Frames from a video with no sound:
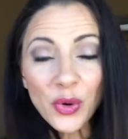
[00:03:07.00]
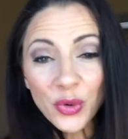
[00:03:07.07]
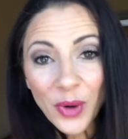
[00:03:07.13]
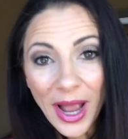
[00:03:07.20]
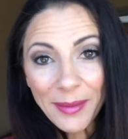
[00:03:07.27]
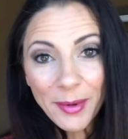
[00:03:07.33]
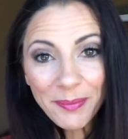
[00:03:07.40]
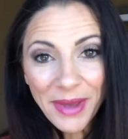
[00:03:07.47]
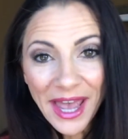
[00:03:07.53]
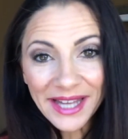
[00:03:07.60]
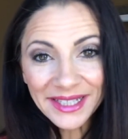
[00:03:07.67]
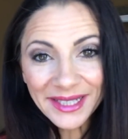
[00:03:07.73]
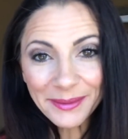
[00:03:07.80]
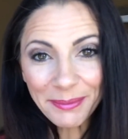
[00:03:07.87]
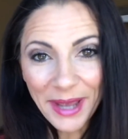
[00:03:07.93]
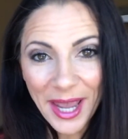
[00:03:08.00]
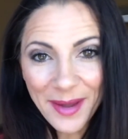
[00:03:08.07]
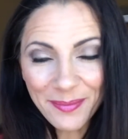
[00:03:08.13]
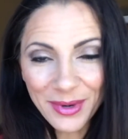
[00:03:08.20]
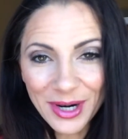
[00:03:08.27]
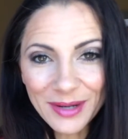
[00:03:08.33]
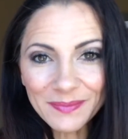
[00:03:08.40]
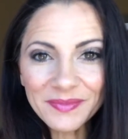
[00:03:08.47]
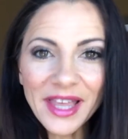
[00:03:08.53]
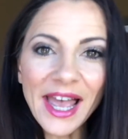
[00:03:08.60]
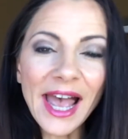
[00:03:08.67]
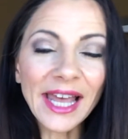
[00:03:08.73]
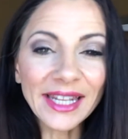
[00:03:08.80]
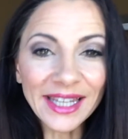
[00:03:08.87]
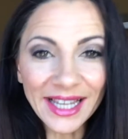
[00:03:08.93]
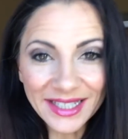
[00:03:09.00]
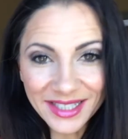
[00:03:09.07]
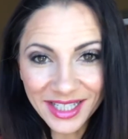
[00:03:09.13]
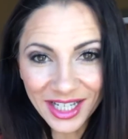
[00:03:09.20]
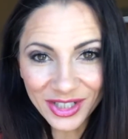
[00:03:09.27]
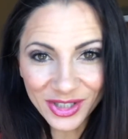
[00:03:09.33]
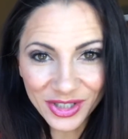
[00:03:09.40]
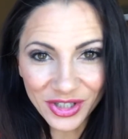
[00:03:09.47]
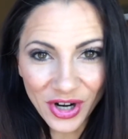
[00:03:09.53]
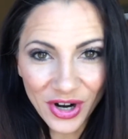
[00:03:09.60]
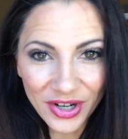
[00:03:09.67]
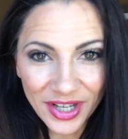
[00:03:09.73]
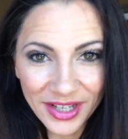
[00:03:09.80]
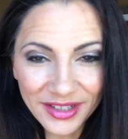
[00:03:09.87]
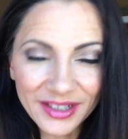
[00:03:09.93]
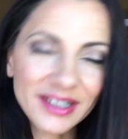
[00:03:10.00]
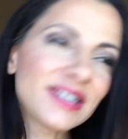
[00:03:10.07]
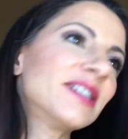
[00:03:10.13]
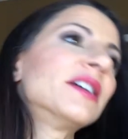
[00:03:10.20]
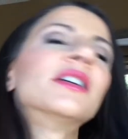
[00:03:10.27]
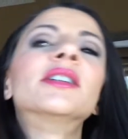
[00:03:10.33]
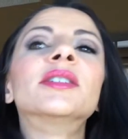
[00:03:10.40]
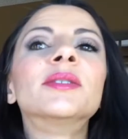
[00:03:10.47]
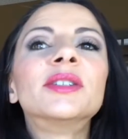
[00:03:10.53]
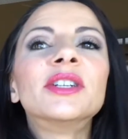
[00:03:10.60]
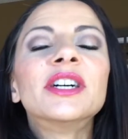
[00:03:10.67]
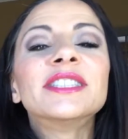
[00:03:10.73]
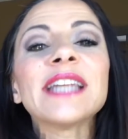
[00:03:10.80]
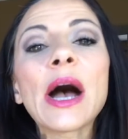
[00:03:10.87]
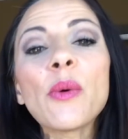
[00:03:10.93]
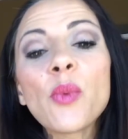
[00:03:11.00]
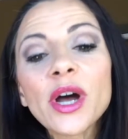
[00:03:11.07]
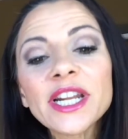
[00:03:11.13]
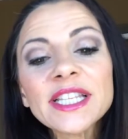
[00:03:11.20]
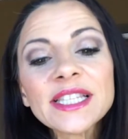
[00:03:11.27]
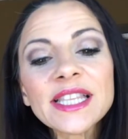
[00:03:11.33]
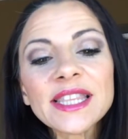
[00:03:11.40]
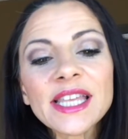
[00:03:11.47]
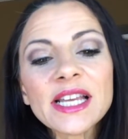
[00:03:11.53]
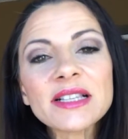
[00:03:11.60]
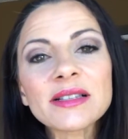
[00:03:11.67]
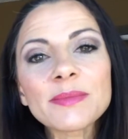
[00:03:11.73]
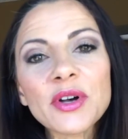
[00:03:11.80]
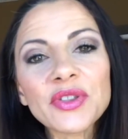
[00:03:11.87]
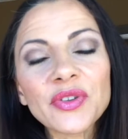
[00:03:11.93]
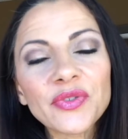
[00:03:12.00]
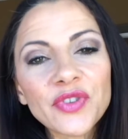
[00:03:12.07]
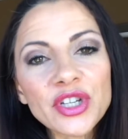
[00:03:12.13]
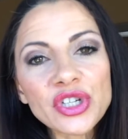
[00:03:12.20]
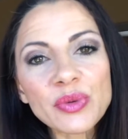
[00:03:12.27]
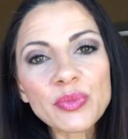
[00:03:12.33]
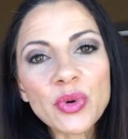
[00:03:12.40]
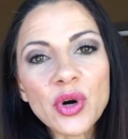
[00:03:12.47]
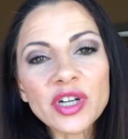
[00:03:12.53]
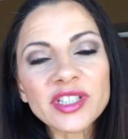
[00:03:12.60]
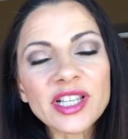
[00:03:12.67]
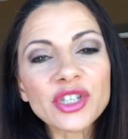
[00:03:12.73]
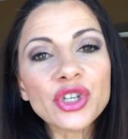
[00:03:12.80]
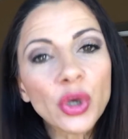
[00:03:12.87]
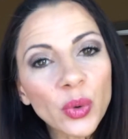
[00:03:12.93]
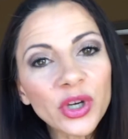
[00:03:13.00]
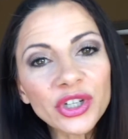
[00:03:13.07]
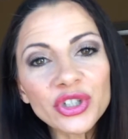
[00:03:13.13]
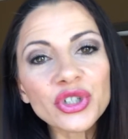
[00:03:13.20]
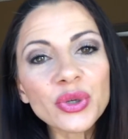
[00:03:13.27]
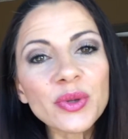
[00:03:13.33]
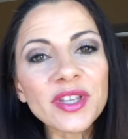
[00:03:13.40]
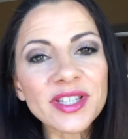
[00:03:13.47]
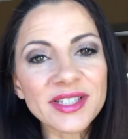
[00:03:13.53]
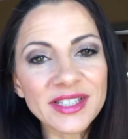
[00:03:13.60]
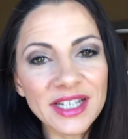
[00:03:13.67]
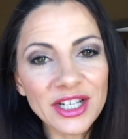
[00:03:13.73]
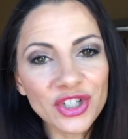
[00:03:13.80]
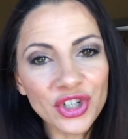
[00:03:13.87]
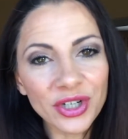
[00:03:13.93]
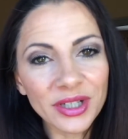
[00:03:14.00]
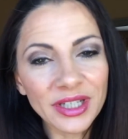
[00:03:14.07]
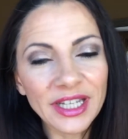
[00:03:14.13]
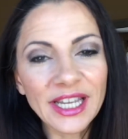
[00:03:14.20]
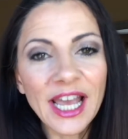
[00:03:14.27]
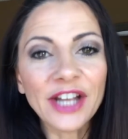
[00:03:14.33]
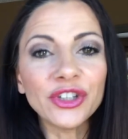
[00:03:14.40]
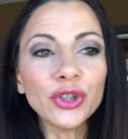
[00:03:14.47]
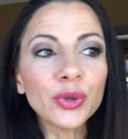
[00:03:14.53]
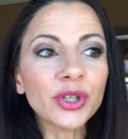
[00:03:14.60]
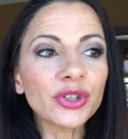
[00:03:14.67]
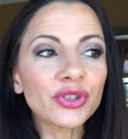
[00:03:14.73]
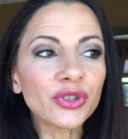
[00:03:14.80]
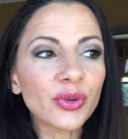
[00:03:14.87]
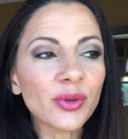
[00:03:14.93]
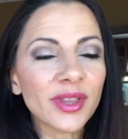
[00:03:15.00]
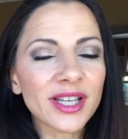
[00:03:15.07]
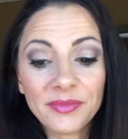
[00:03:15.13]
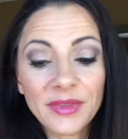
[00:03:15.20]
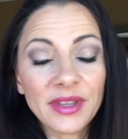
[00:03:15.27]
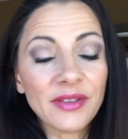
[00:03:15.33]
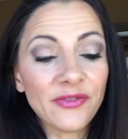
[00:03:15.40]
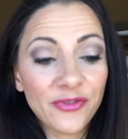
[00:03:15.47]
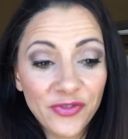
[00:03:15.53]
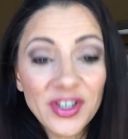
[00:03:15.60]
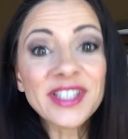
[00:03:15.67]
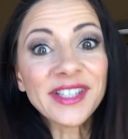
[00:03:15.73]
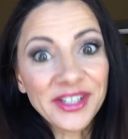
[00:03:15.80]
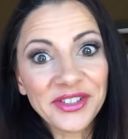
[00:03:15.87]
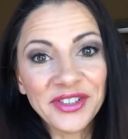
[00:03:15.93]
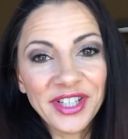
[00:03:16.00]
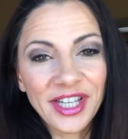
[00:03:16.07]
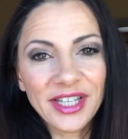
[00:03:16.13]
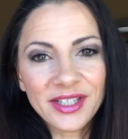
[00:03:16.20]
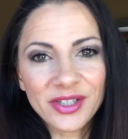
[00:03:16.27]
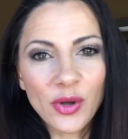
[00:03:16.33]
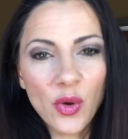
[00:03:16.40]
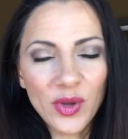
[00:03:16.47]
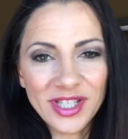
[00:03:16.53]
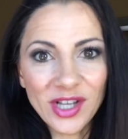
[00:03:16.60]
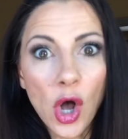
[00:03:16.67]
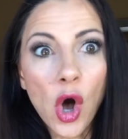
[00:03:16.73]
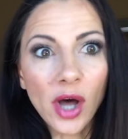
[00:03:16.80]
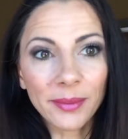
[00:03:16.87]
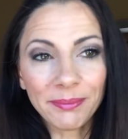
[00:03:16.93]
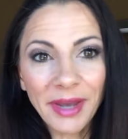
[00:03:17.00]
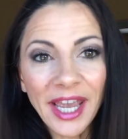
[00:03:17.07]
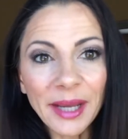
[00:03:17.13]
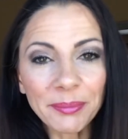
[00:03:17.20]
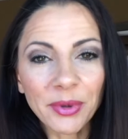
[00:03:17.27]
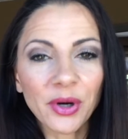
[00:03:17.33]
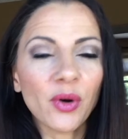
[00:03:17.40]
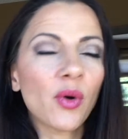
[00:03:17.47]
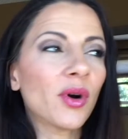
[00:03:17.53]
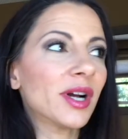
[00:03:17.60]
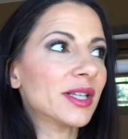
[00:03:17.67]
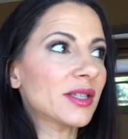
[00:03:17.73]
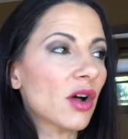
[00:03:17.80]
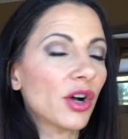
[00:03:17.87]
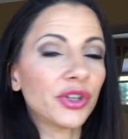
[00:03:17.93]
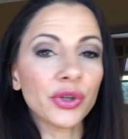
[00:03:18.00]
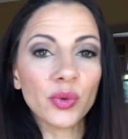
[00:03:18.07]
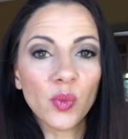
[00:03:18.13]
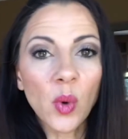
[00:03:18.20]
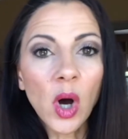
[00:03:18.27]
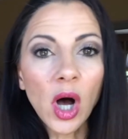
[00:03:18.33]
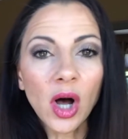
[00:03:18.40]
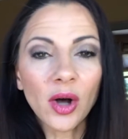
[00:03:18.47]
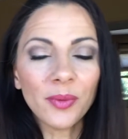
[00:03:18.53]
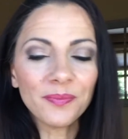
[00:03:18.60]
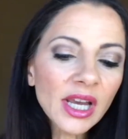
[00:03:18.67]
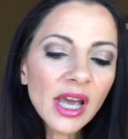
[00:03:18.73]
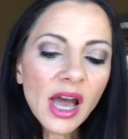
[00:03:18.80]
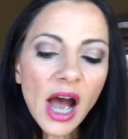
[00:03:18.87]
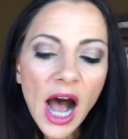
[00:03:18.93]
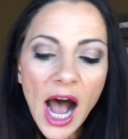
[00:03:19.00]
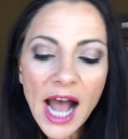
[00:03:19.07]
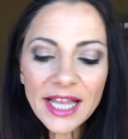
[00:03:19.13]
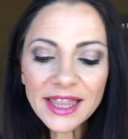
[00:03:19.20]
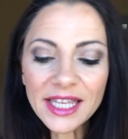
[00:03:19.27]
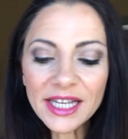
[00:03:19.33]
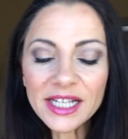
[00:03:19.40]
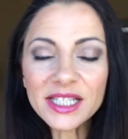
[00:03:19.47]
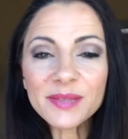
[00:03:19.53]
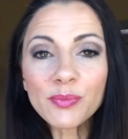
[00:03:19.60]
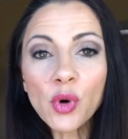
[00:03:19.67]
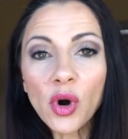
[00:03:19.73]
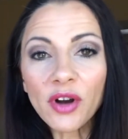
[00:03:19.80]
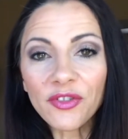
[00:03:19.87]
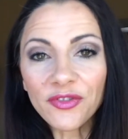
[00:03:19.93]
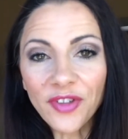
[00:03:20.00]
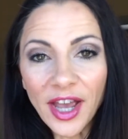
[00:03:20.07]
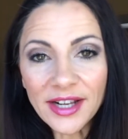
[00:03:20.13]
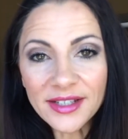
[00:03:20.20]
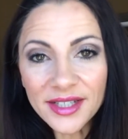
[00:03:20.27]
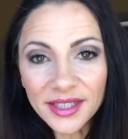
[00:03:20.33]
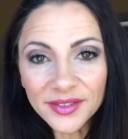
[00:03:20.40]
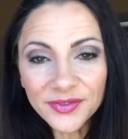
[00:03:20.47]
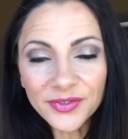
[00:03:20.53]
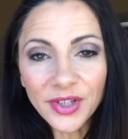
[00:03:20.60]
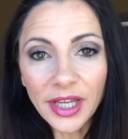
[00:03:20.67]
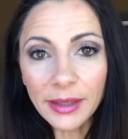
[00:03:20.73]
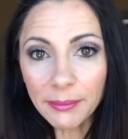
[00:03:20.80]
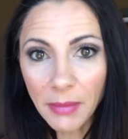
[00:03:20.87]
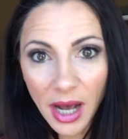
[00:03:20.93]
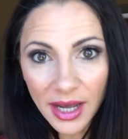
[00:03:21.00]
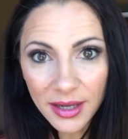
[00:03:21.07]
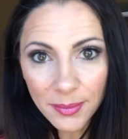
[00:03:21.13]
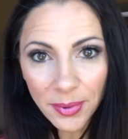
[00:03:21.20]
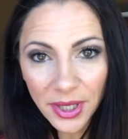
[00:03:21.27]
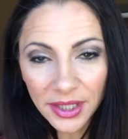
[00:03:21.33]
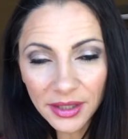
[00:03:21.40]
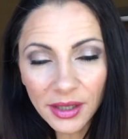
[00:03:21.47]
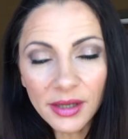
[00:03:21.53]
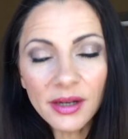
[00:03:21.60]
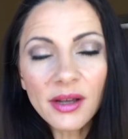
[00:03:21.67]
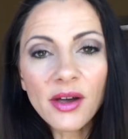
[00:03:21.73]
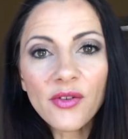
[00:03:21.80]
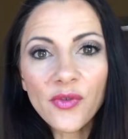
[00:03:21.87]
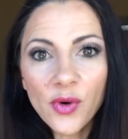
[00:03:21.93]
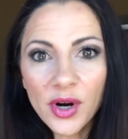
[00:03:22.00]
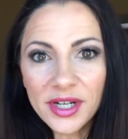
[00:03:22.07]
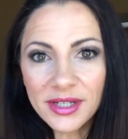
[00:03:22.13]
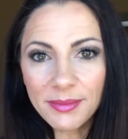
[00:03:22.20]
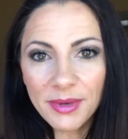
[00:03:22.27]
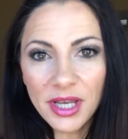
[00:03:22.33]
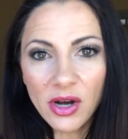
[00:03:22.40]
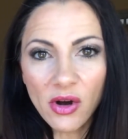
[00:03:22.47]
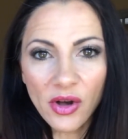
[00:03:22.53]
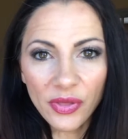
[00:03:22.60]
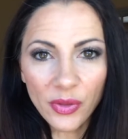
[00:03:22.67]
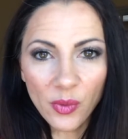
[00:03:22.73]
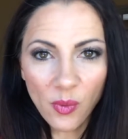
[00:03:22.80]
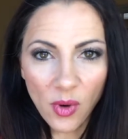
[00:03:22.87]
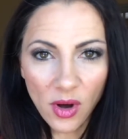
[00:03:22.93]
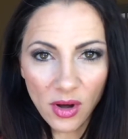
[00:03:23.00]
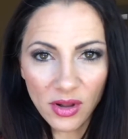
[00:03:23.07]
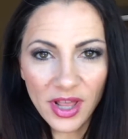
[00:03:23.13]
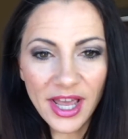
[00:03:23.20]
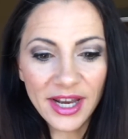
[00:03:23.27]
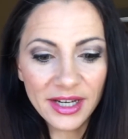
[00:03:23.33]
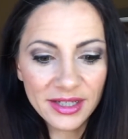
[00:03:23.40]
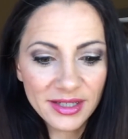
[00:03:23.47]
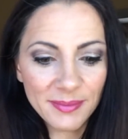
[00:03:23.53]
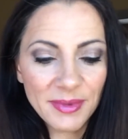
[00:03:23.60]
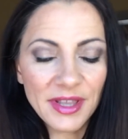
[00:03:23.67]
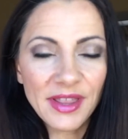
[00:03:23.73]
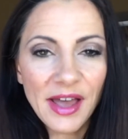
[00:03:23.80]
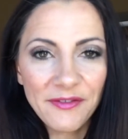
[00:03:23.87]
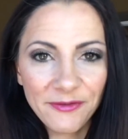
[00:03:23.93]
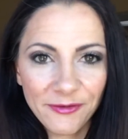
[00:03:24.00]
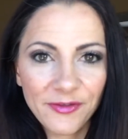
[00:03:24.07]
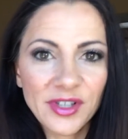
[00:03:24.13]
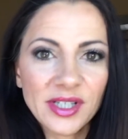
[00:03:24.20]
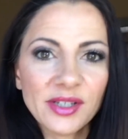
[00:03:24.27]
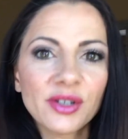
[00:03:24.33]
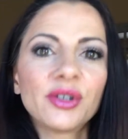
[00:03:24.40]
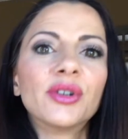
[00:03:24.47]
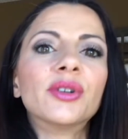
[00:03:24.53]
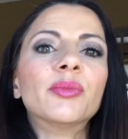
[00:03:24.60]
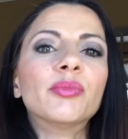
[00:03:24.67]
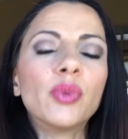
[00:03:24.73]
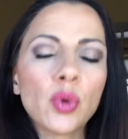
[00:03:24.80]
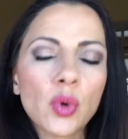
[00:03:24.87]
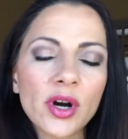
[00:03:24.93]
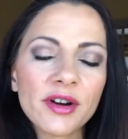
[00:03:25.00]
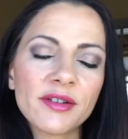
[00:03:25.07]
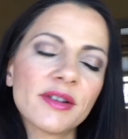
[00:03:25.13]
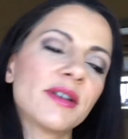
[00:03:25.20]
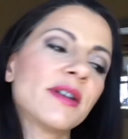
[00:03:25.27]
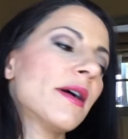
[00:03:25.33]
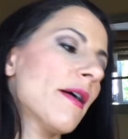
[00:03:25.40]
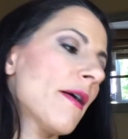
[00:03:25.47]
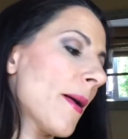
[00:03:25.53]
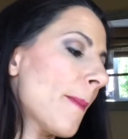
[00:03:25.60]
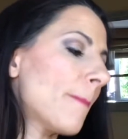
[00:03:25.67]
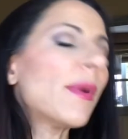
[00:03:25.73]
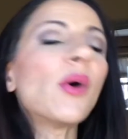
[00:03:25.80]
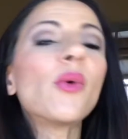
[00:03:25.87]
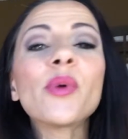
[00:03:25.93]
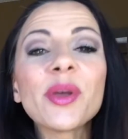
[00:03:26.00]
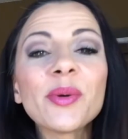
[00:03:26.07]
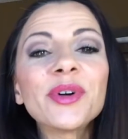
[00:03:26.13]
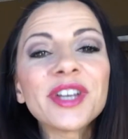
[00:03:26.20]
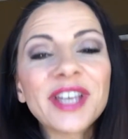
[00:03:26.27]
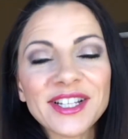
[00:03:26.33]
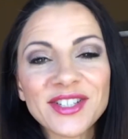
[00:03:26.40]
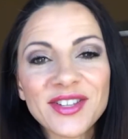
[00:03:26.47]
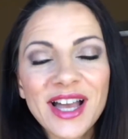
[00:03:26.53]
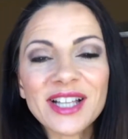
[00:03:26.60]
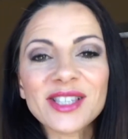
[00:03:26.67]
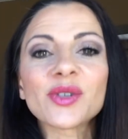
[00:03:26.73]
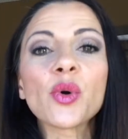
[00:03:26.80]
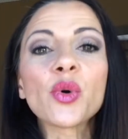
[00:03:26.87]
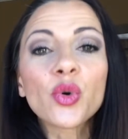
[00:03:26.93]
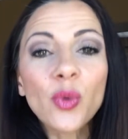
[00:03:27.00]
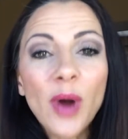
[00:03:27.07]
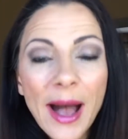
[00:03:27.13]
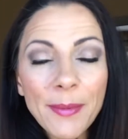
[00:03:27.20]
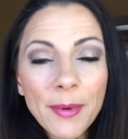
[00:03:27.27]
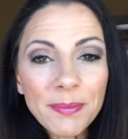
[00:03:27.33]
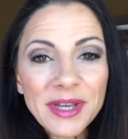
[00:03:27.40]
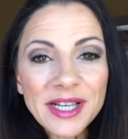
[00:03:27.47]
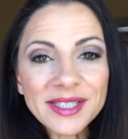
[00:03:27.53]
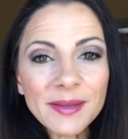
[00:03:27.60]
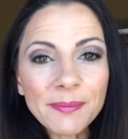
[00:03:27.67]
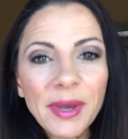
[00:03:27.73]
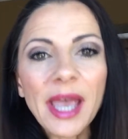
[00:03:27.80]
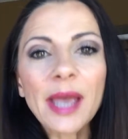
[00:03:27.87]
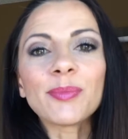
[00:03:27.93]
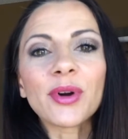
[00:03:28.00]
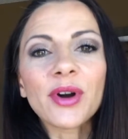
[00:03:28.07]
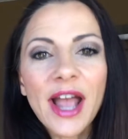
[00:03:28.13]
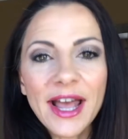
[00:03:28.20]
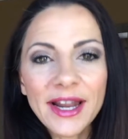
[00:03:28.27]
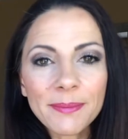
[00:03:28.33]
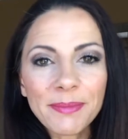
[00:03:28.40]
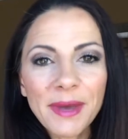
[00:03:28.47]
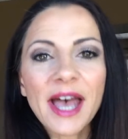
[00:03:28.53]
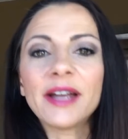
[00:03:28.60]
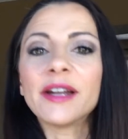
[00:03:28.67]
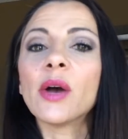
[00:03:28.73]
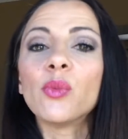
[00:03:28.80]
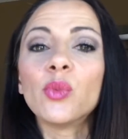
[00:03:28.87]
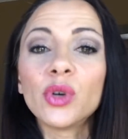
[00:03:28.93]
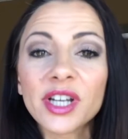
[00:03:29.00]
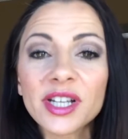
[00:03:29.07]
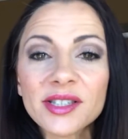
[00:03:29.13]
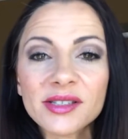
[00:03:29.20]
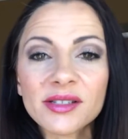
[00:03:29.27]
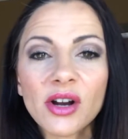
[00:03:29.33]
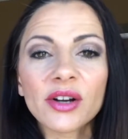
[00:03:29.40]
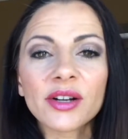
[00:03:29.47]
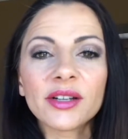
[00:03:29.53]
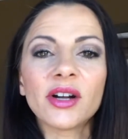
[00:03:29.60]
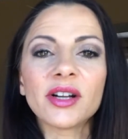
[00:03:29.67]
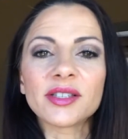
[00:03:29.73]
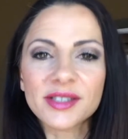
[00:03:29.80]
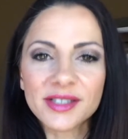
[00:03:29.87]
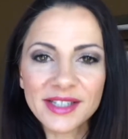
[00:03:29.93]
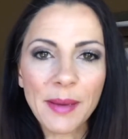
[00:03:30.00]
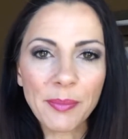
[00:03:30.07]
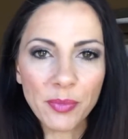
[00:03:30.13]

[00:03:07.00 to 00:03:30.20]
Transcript: grab a pen and a paper and let's get started. Now, one of the things about the vision boards is you could do this digitally and you could do this physically. So it's on paper or it's on your wall. I think it's more effective, in my opinion, for it to be on the wall and it to be that physical board. But we will get to that. So grab a piece of paper and a pen and we'll get started on step